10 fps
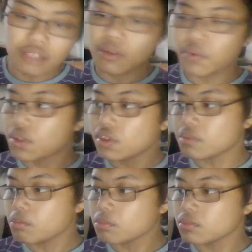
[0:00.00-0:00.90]
but we
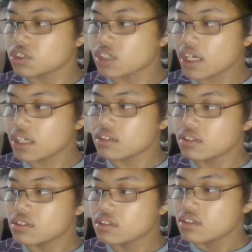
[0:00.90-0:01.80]
couldn't stay.
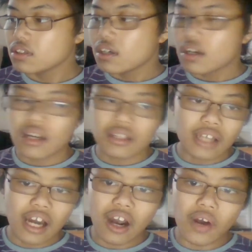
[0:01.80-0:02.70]
And
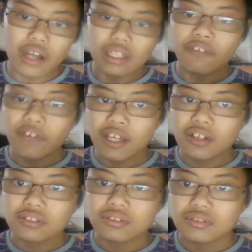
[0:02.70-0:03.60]
now I live here,